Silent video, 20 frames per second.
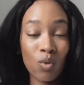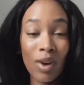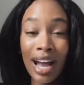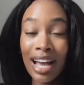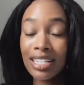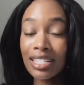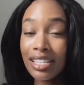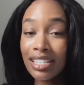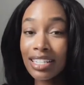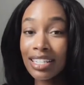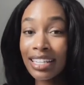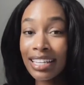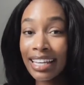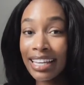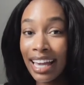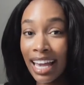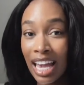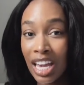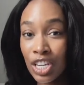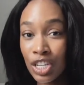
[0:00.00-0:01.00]
Rising to the
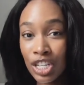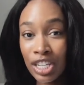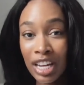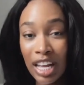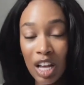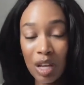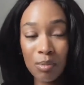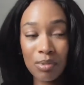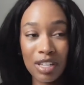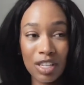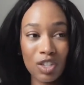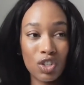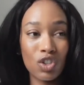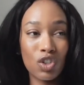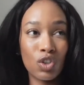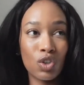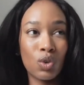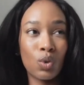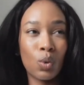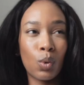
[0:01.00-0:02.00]
occasion helps us
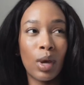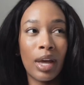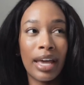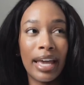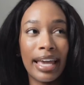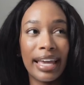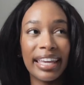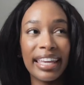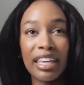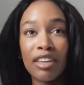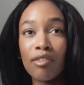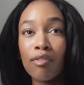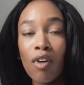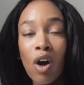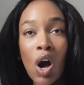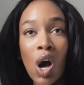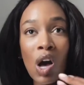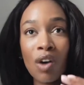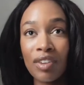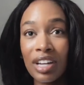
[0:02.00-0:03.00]
to
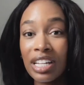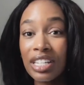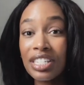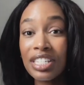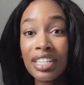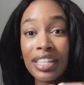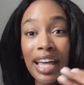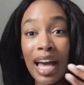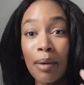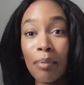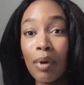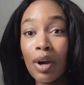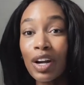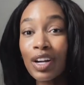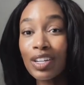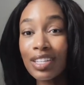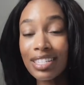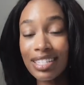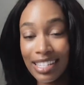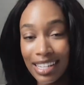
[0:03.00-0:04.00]
evolve into that
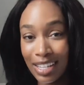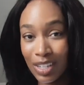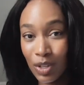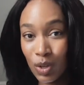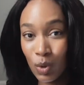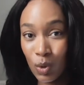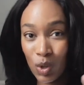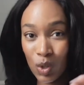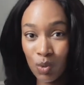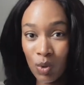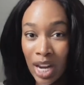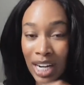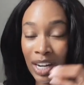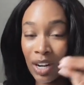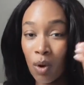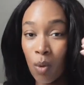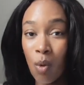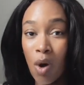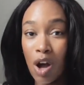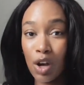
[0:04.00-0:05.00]
person who is ready
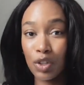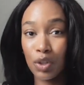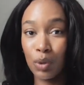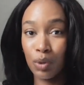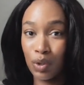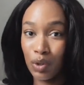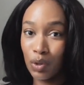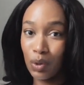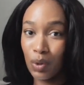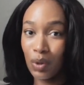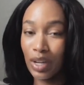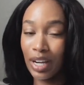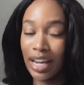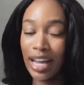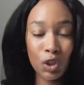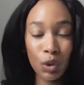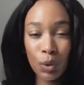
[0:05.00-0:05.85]
to walk through the door.